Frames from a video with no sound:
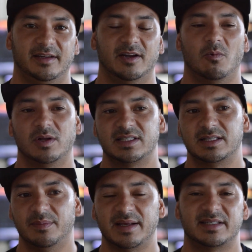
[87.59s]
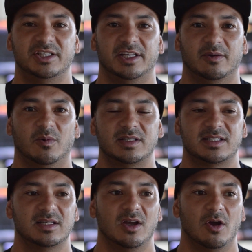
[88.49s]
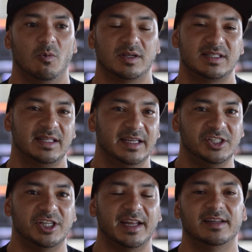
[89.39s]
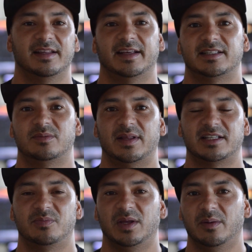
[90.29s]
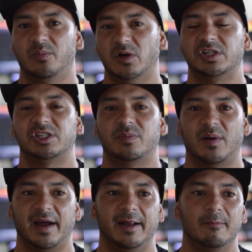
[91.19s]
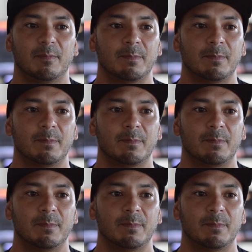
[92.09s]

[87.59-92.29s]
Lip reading: You know, what's the messaging? What's the agenda that's being pushed by